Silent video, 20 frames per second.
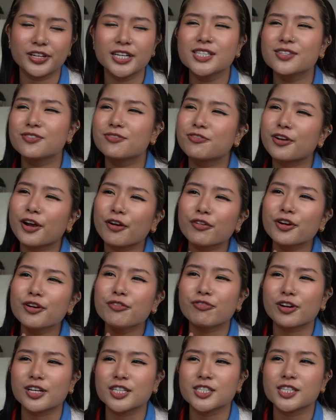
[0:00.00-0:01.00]
It's very
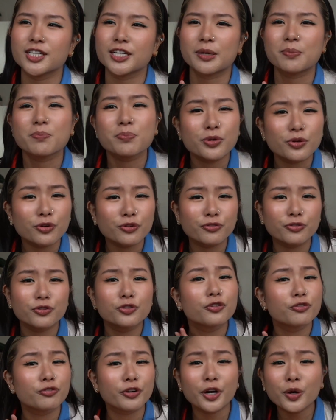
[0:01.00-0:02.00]
rustic and
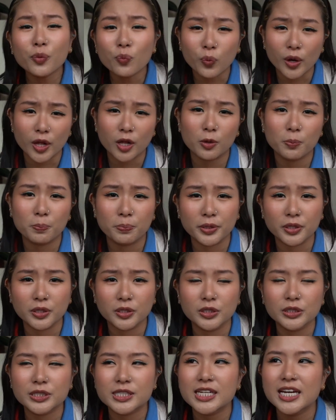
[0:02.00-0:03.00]
beautiful, very well
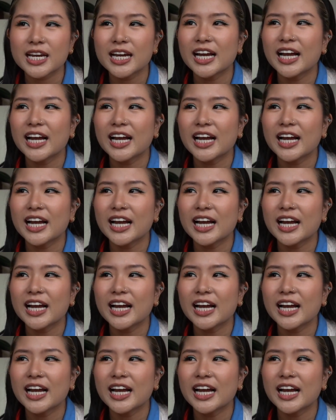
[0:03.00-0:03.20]
built.